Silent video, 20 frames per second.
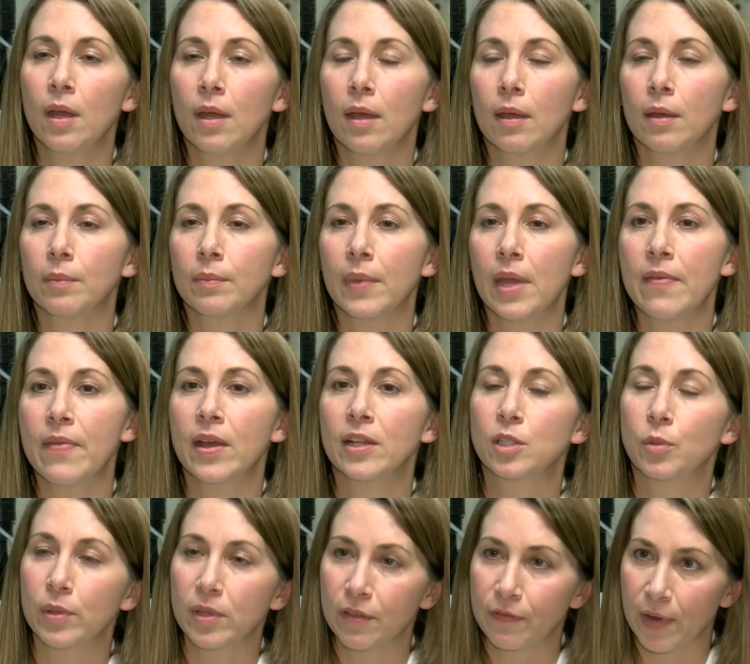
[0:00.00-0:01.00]
Um, and
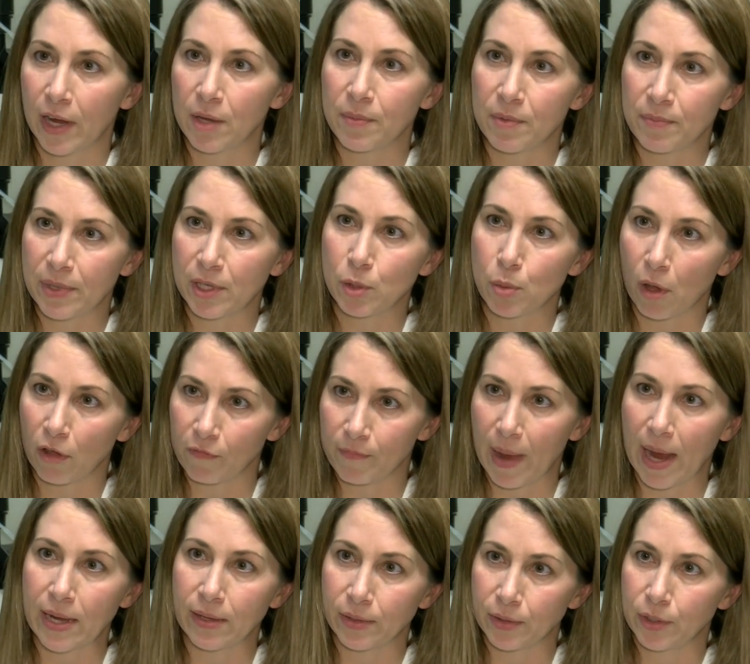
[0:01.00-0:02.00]
that's what the vitamin B12
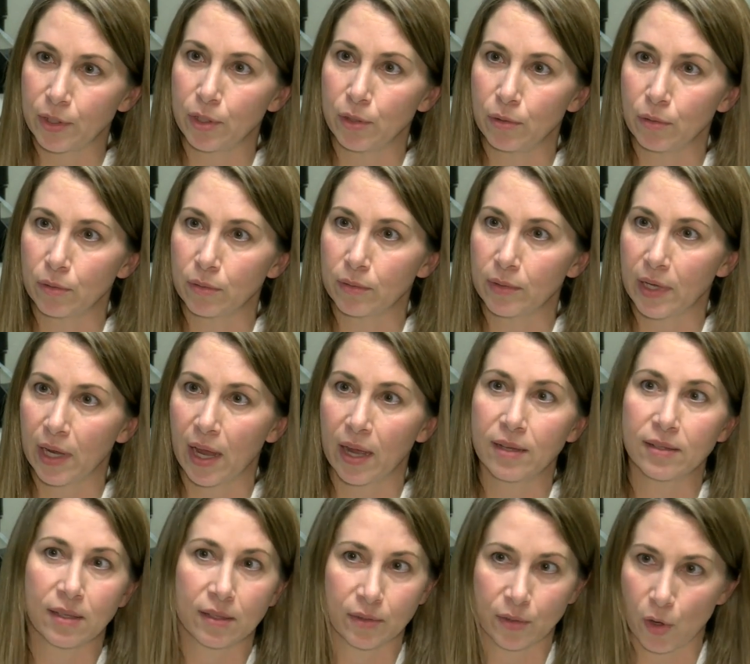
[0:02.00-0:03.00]
binds to and
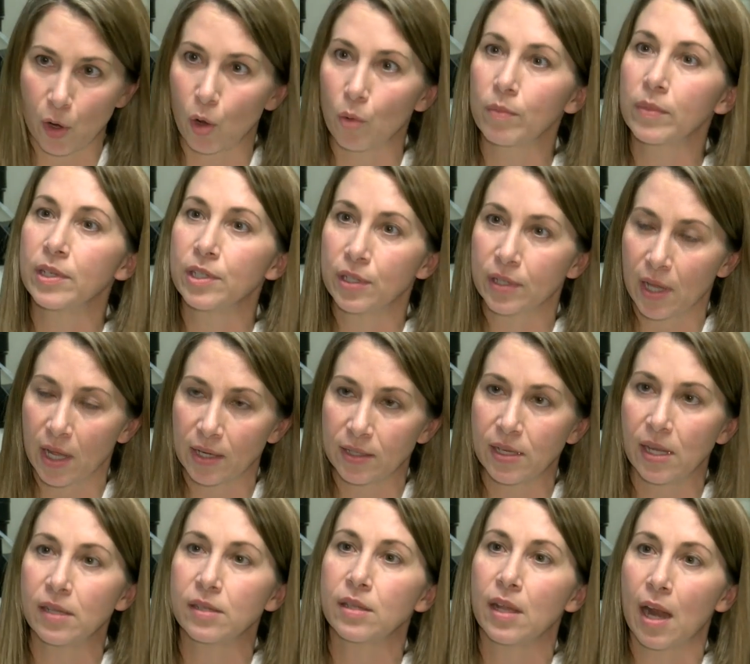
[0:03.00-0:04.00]
kind of says nope and just kind
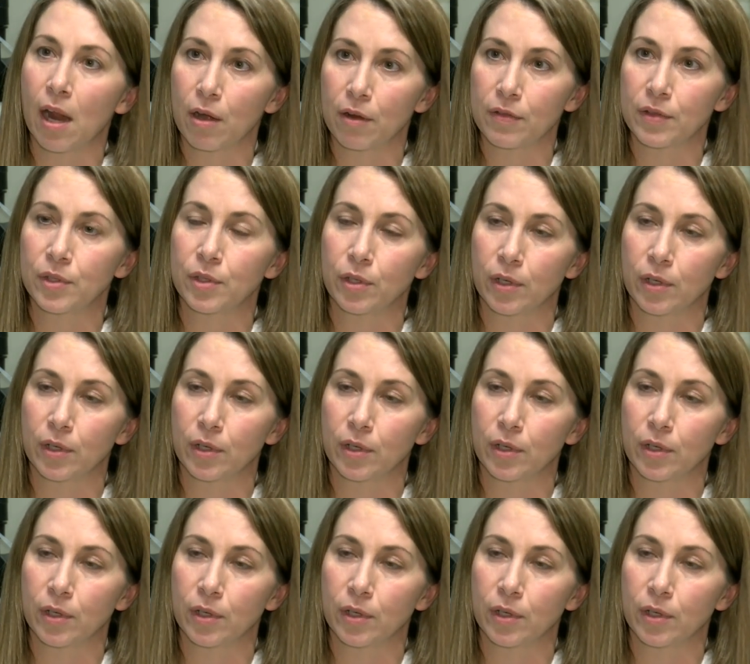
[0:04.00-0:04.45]
of takes it out of the